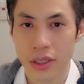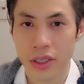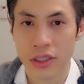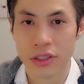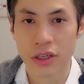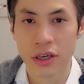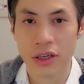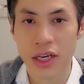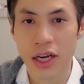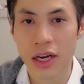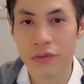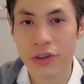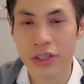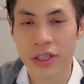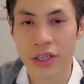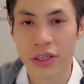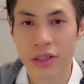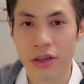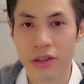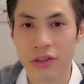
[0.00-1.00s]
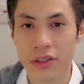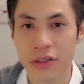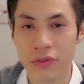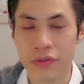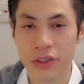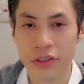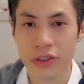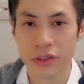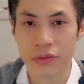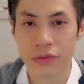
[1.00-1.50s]
It's got every technology
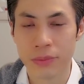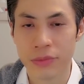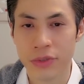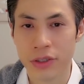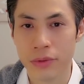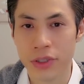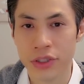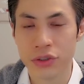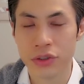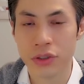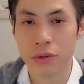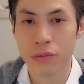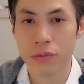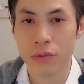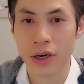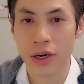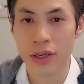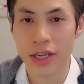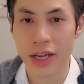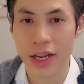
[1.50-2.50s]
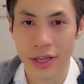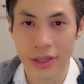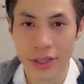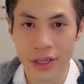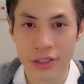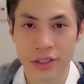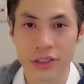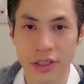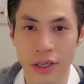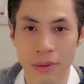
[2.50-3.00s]
feature from the original wand and
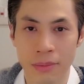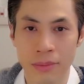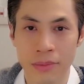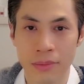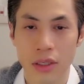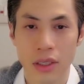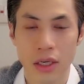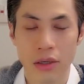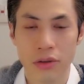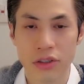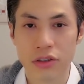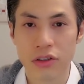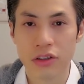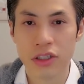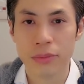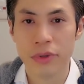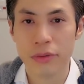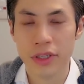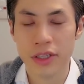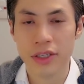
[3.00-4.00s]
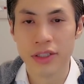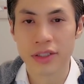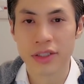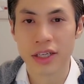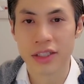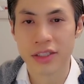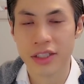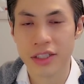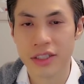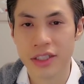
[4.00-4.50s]
then some. It was going to be released
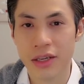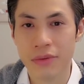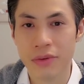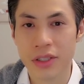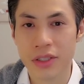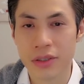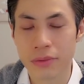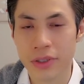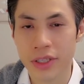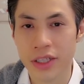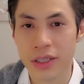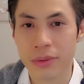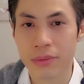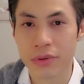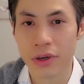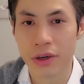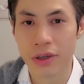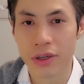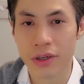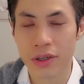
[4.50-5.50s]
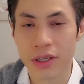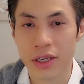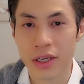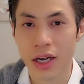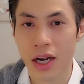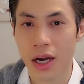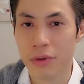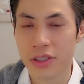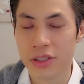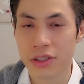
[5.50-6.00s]
as the David Sereda product.
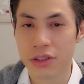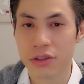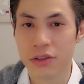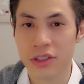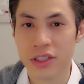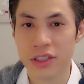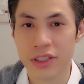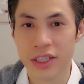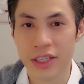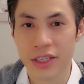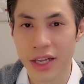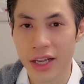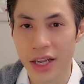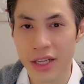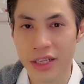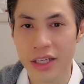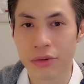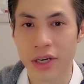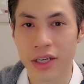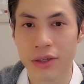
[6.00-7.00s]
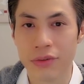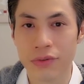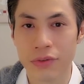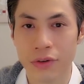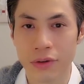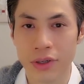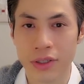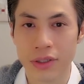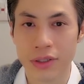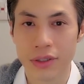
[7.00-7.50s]
I wasn't going to take any credit
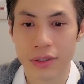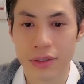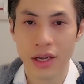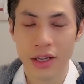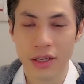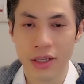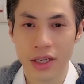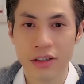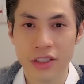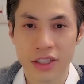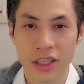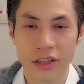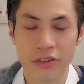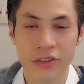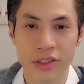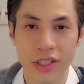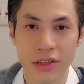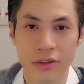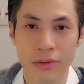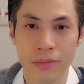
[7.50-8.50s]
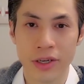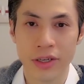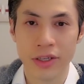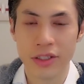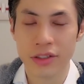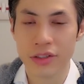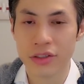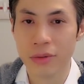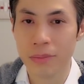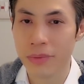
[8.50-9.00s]
for it. And now he's telling
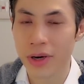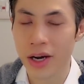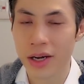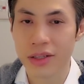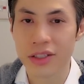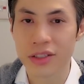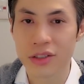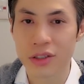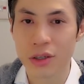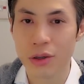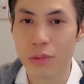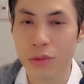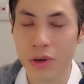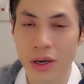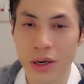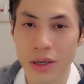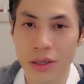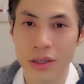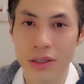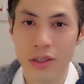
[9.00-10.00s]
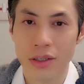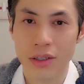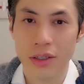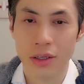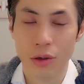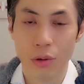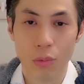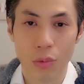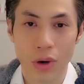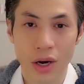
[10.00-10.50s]
everybody, don't buy this Go wand.
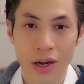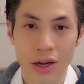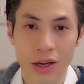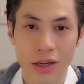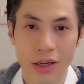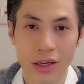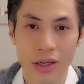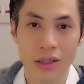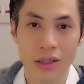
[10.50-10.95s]
Why?